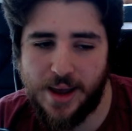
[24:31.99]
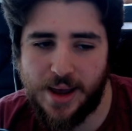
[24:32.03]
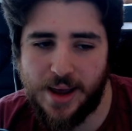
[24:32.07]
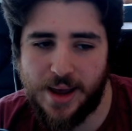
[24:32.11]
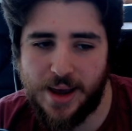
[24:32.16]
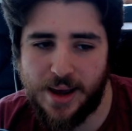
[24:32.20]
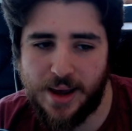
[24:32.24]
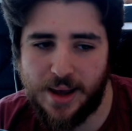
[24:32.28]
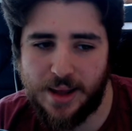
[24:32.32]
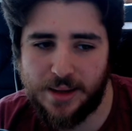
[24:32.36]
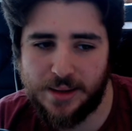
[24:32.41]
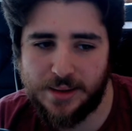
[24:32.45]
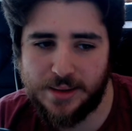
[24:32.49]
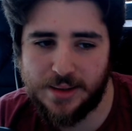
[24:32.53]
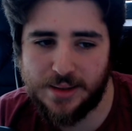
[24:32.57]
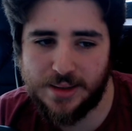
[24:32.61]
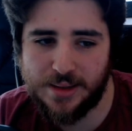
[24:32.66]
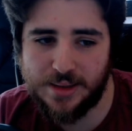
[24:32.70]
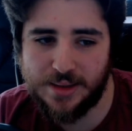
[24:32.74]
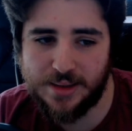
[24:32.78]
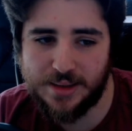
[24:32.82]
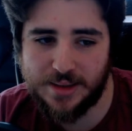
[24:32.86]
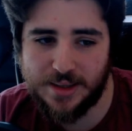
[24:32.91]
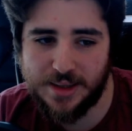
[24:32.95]

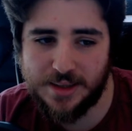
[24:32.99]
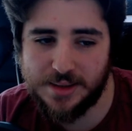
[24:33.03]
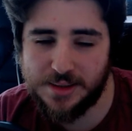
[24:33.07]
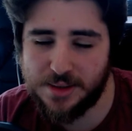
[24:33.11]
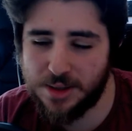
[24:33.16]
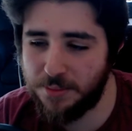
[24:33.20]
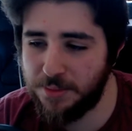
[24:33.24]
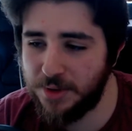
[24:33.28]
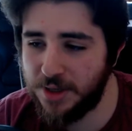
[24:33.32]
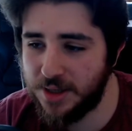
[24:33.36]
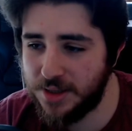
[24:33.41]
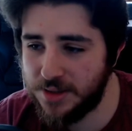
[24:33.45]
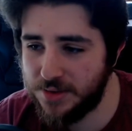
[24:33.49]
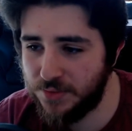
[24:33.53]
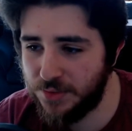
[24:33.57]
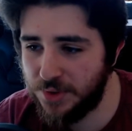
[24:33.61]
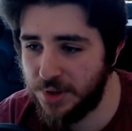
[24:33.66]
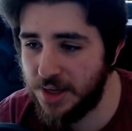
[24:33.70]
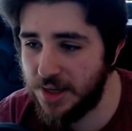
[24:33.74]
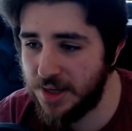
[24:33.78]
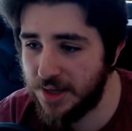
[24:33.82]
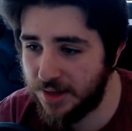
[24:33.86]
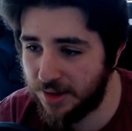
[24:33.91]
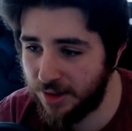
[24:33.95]
And this topic is
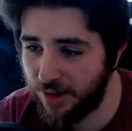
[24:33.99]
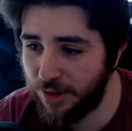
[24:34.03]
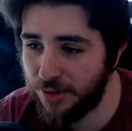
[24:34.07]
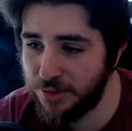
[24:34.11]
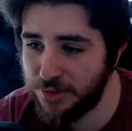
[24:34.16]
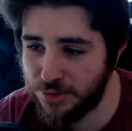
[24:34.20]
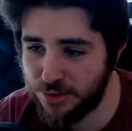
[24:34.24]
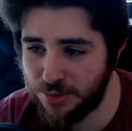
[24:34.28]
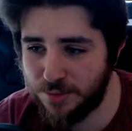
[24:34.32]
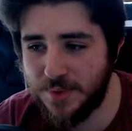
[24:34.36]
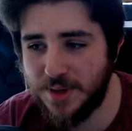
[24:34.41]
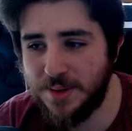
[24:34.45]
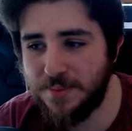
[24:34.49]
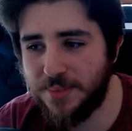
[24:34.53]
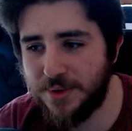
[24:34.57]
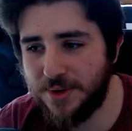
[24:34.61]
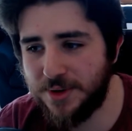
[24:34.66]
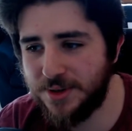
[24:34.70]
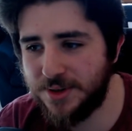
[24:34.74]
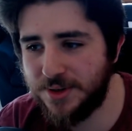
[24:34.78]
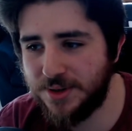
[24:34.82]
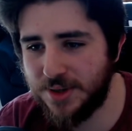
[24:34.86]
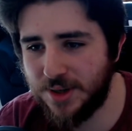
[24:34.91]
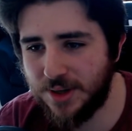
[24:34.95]
really close to me
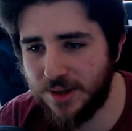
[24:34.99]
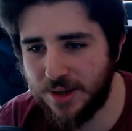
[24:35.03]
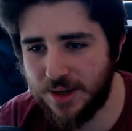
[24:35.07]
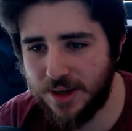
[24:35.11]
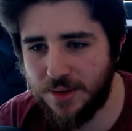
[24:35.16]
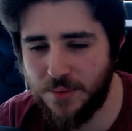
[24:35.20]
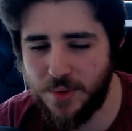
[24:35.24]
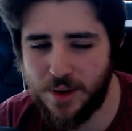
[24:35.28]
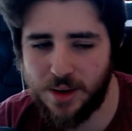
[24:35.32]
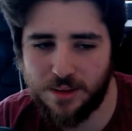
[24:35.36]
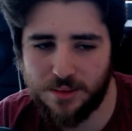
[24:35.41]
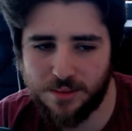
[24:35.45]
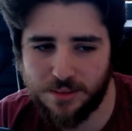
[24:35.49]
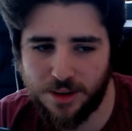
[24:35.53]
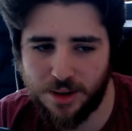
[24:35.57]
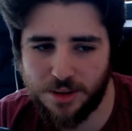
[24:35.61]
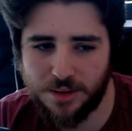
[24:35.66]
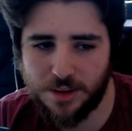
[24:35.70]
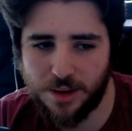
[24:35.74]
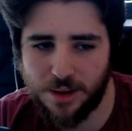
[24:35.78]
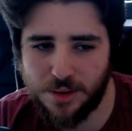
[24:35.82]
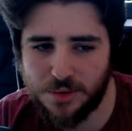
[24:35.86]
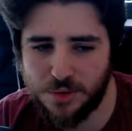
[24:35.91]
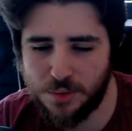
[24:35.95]
personally. Well,
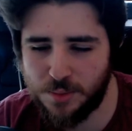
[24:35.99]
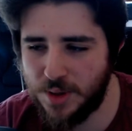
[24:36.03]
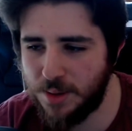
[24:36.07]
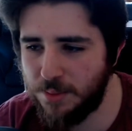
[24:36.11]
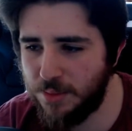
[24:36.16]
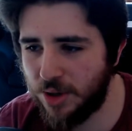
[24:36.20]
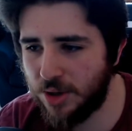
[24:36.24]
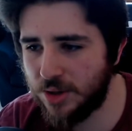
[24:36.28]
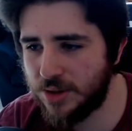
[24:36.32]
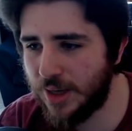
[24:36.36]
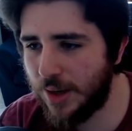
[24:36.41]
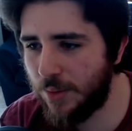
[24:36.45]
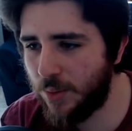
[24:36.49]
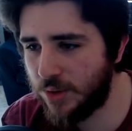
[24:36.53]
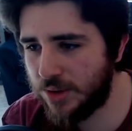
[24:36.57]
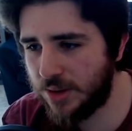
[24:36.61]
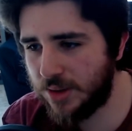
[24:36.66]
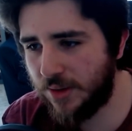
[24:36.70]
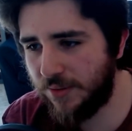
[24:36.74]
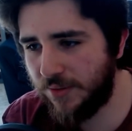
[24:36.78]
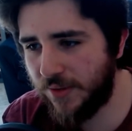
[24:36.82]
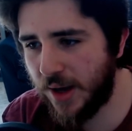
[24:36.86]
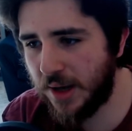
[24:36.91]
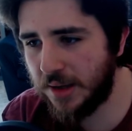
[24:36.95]
not close to me because I
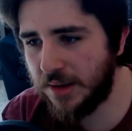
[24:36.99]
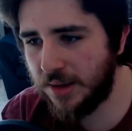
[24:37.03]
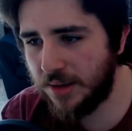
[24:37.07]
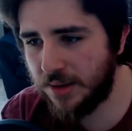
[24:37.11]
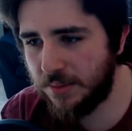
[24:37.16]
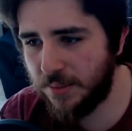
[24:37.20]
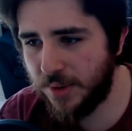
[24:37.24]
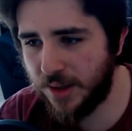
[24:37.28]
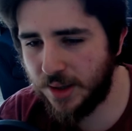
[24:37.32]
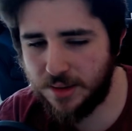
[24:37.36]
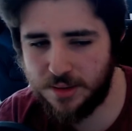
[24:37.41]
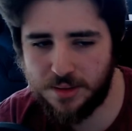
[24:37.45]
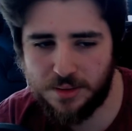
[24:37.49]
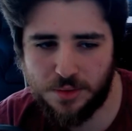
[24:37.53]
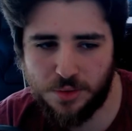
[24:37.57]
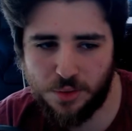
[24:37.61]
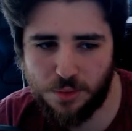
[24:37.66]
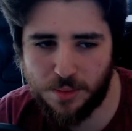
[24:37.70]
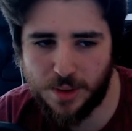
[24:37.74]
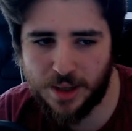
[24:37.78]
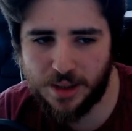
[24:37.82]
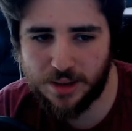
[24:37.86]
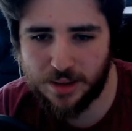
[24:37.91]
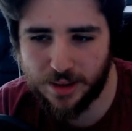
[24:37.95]
wasn't affected, but
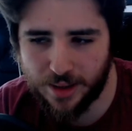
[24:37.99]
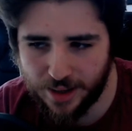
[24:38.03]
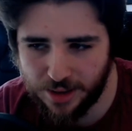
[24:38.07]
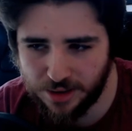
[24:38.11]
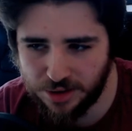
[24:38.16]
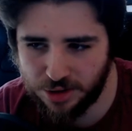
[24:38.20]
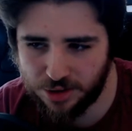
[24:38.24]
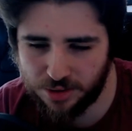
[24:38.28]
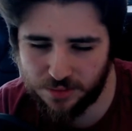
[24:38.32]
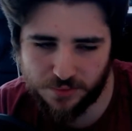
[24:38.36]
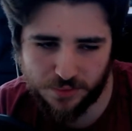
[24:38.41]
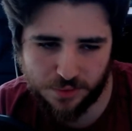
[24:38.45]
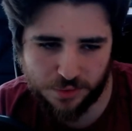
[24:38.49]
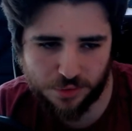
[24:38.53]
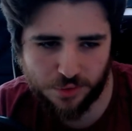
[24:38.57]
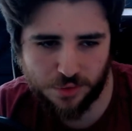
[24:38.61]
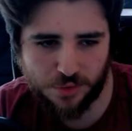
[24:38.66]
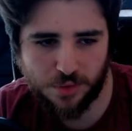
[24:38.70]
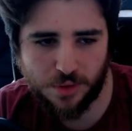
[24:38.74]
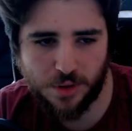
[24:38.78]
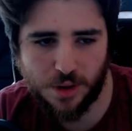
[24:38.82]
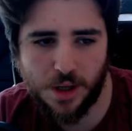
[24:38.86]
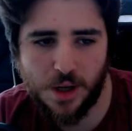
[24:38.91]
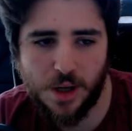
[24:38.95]
to my nation for
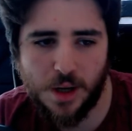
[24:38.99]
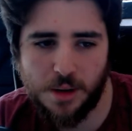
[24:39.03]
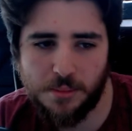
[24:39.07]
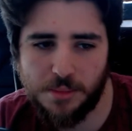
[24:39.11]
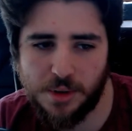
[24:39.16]
sure.